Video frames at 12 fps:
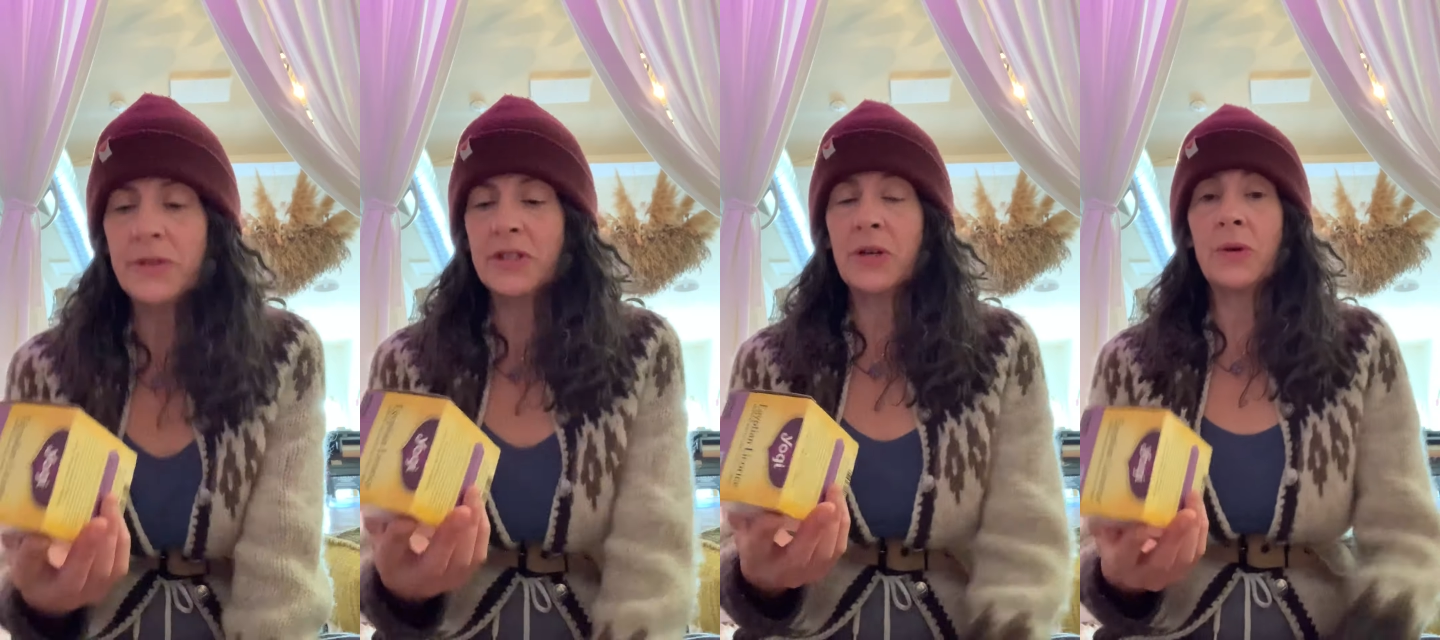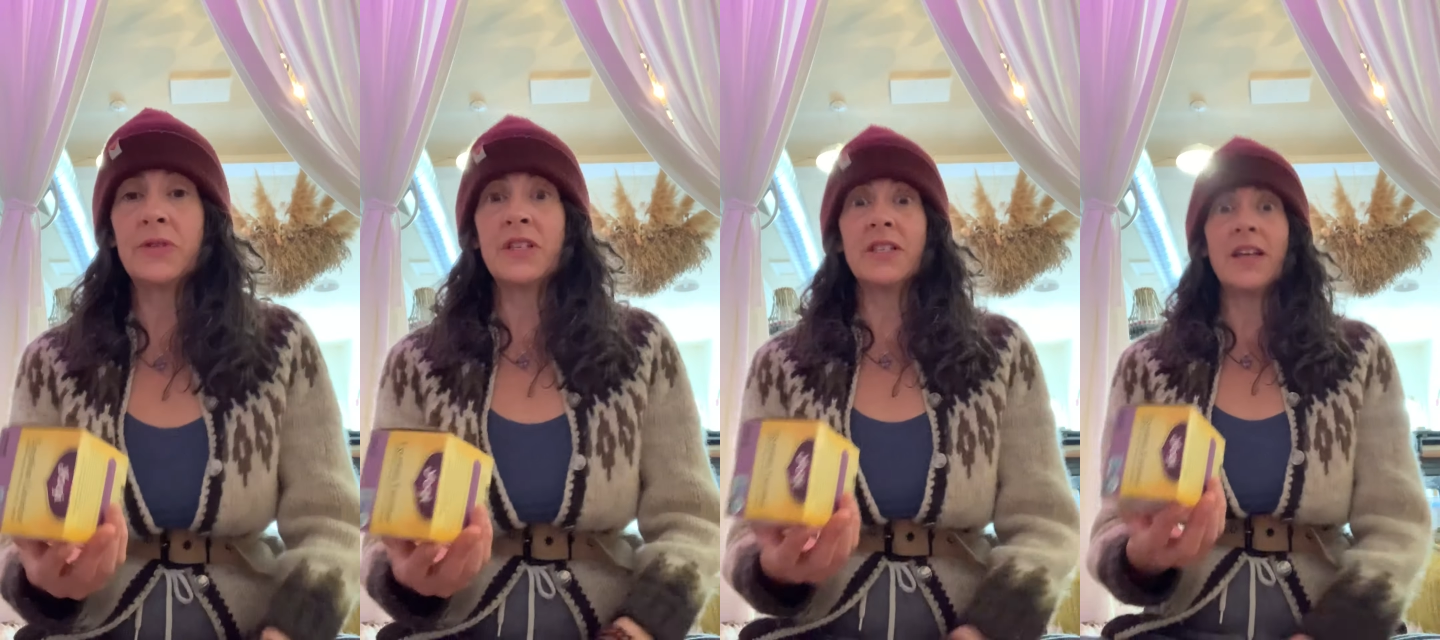So
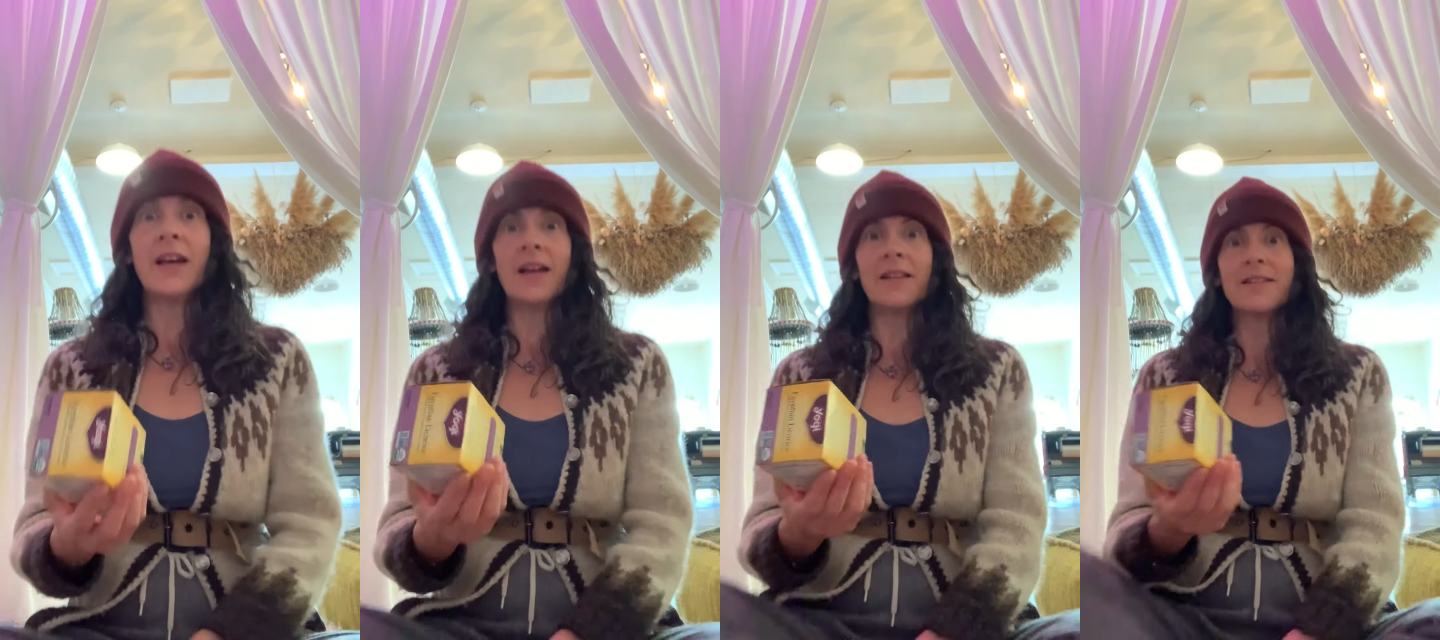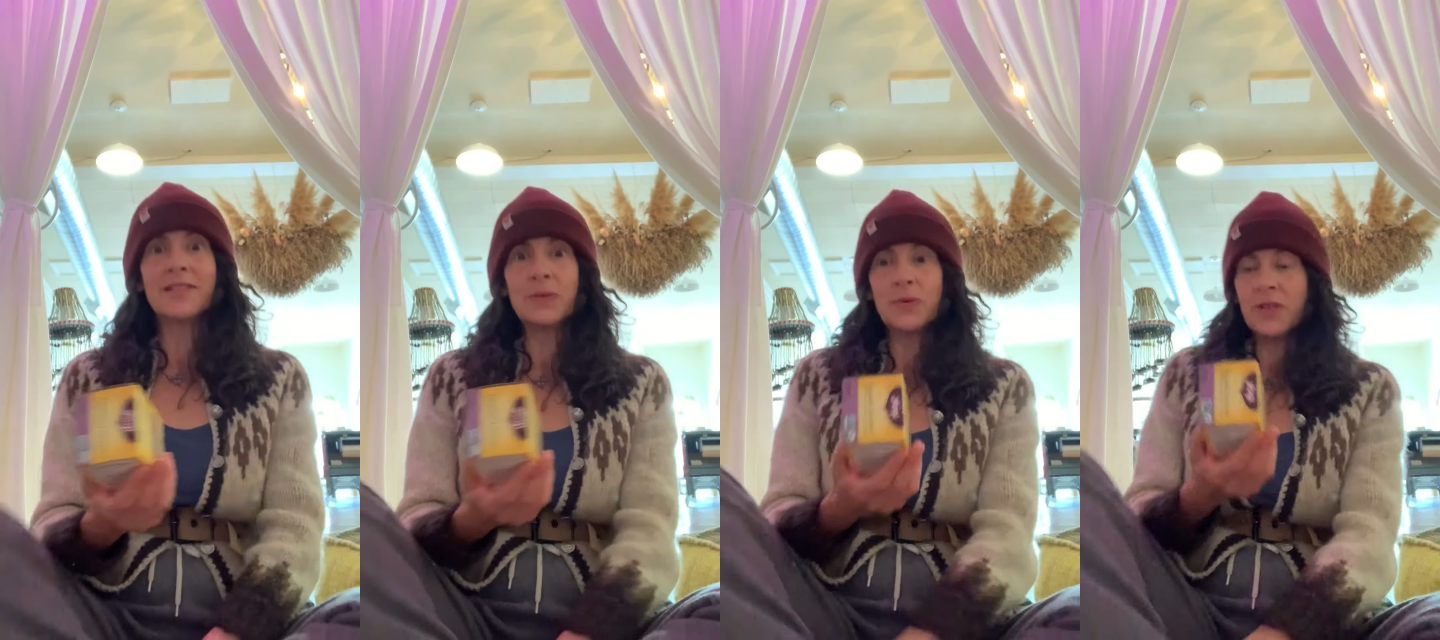today,
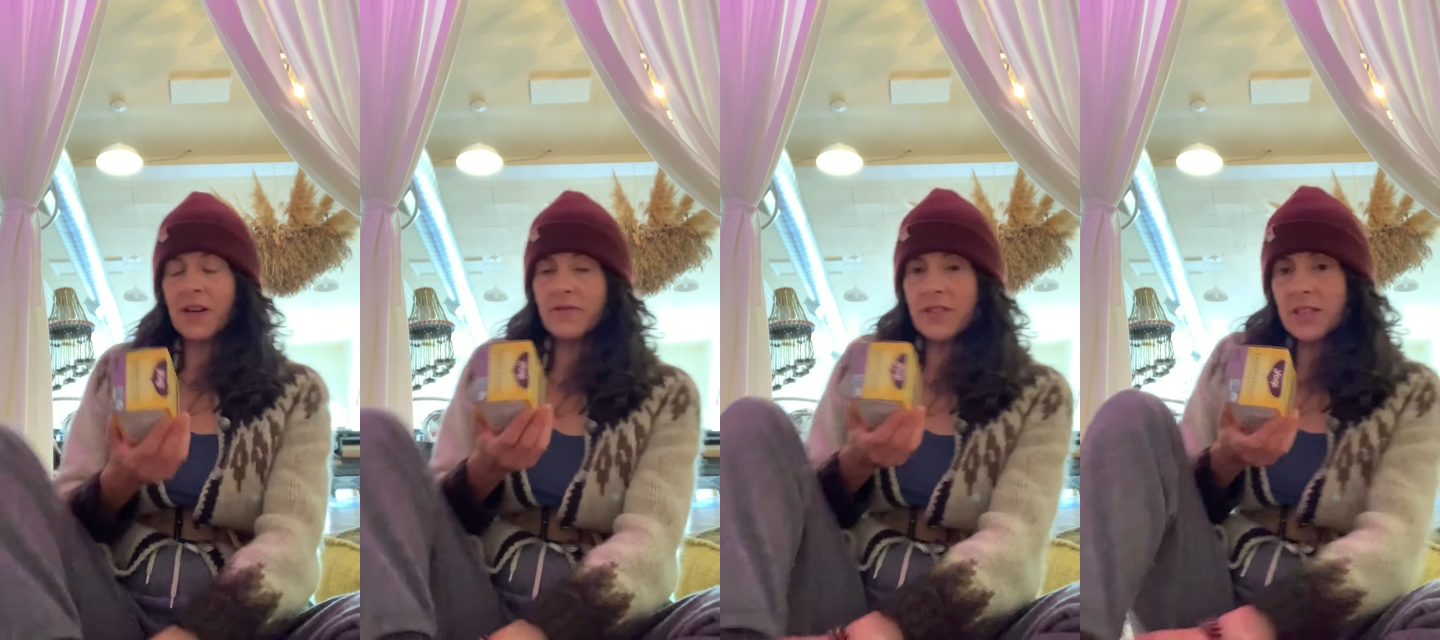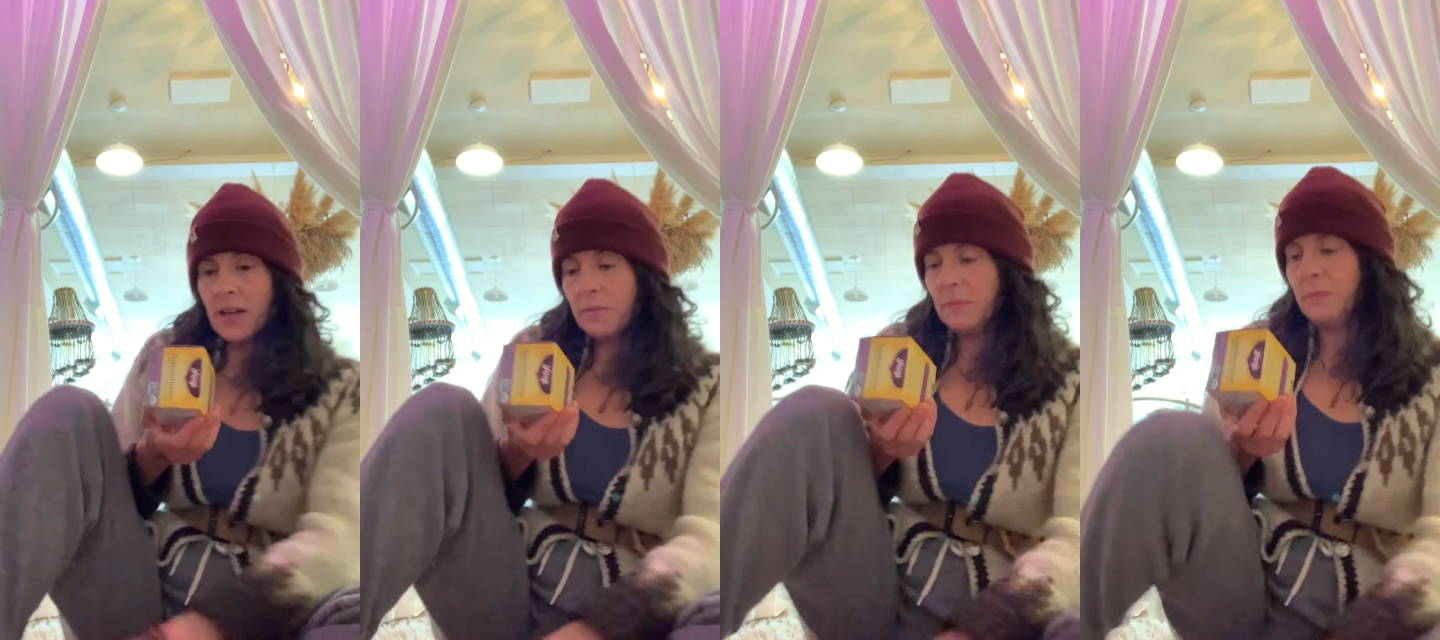let's see what they have to say.